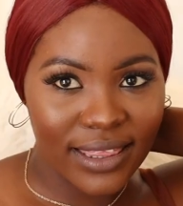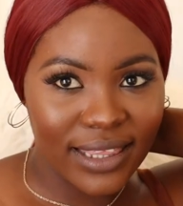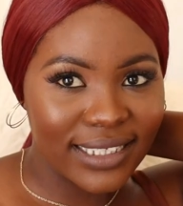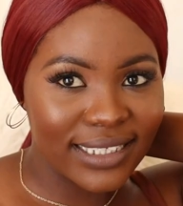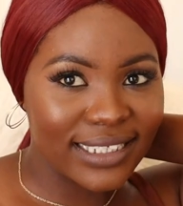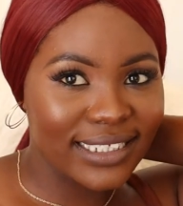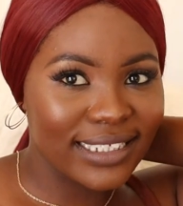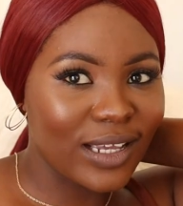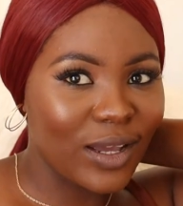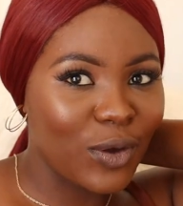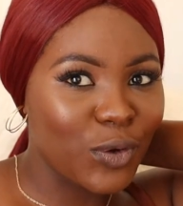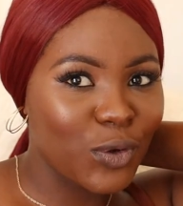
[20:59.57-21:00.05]

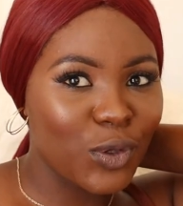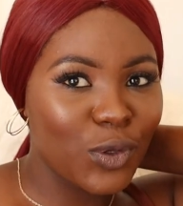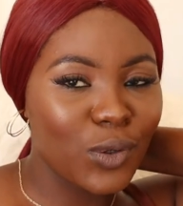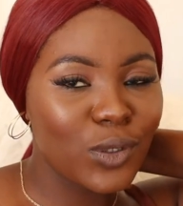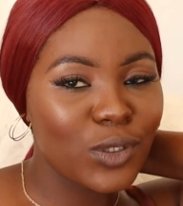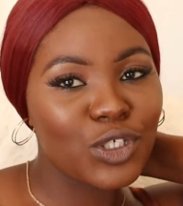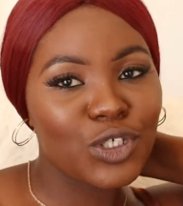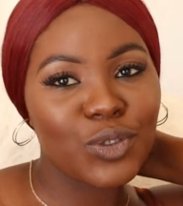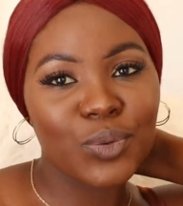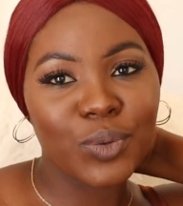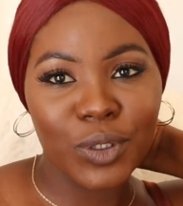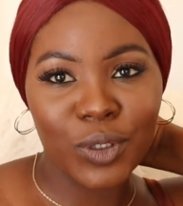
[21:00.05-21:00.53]
This is how
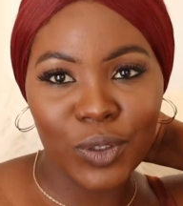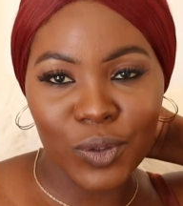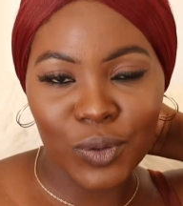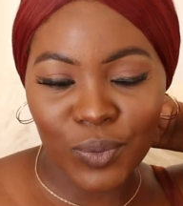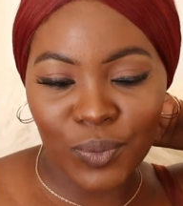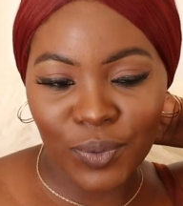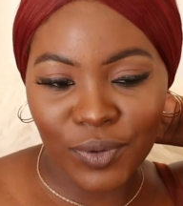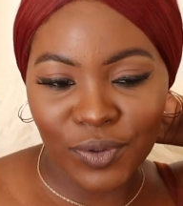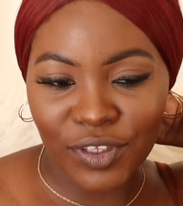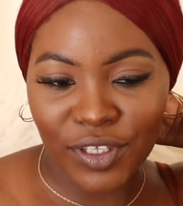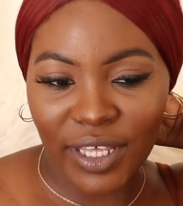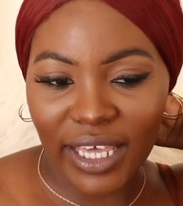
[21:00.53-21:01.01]
cute she would
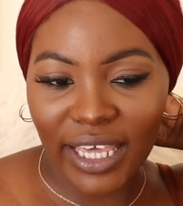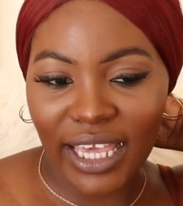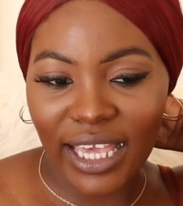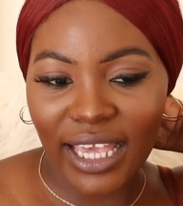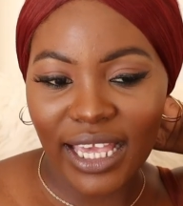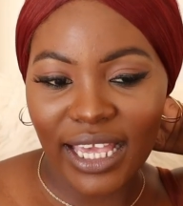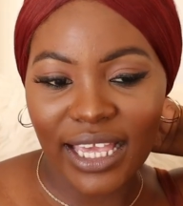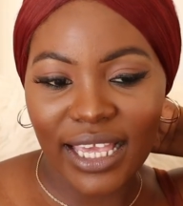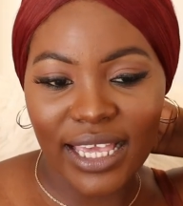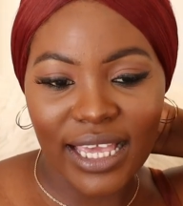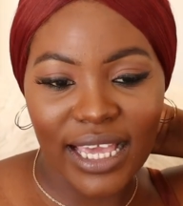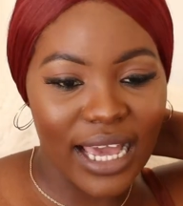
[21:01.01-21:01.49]
look with
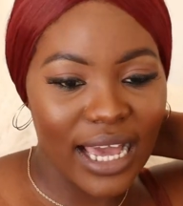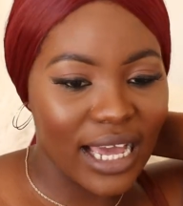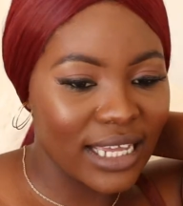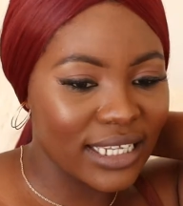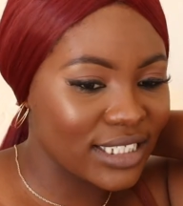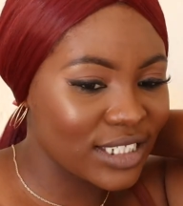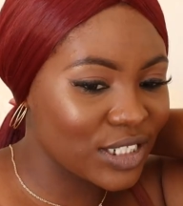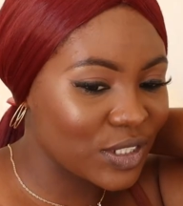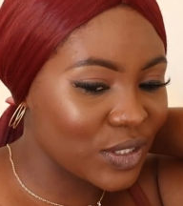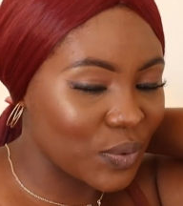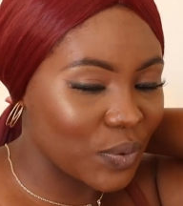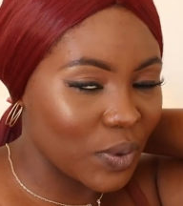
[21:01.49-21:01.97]
a
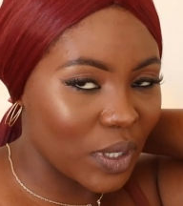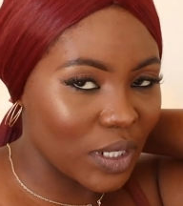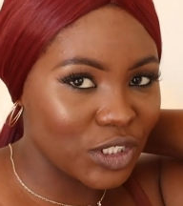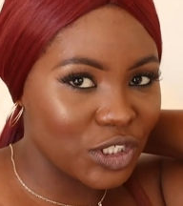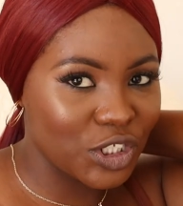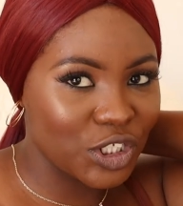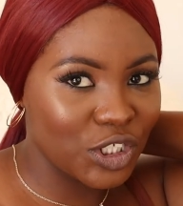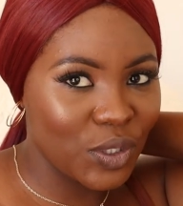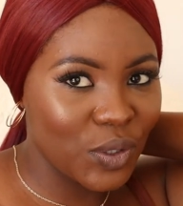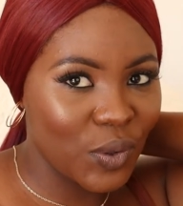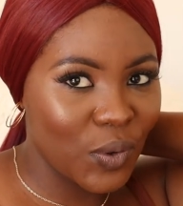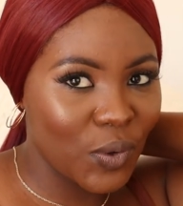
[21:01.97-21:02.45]

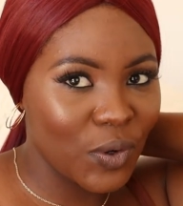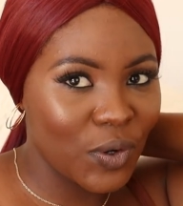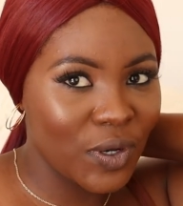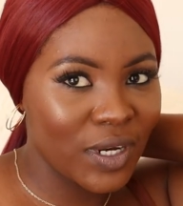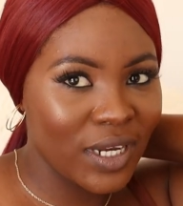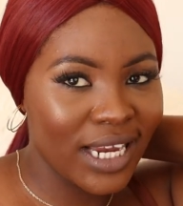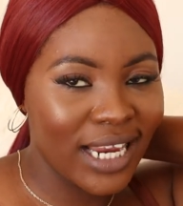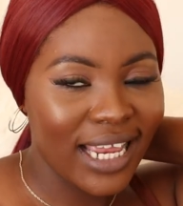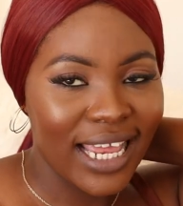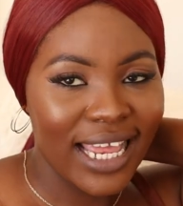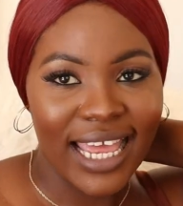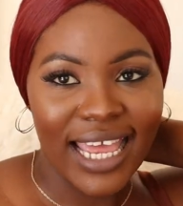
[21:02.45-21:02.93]
scrunchie
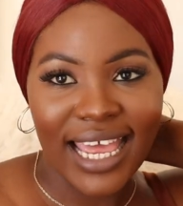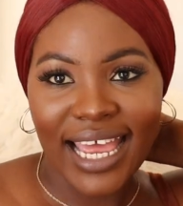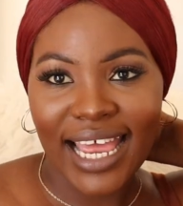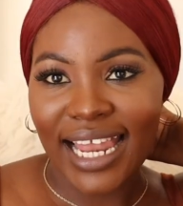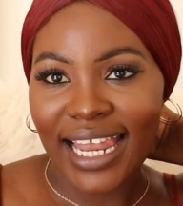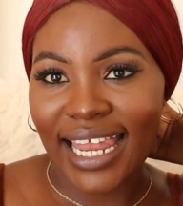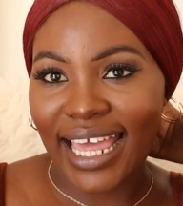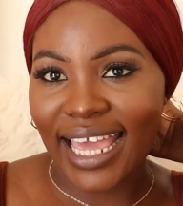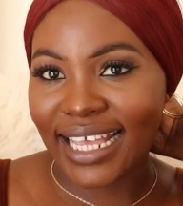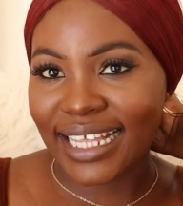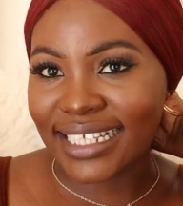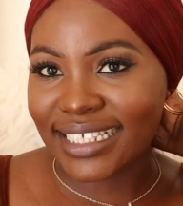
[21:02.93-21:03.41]
on,
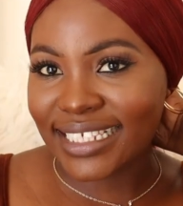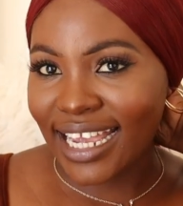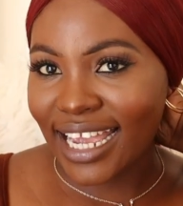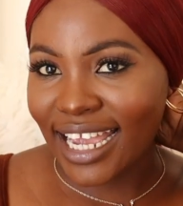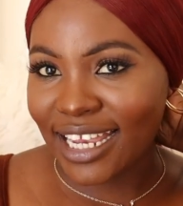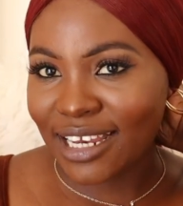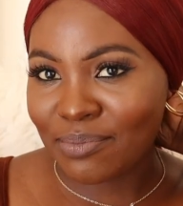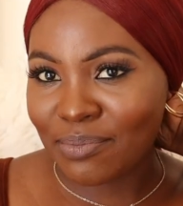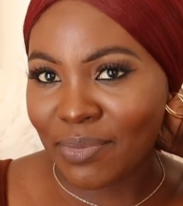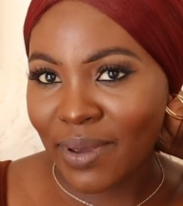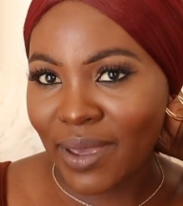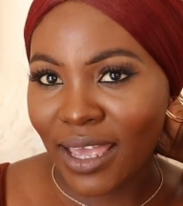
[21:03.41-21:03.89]
like
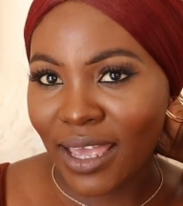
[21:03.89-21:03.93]
tied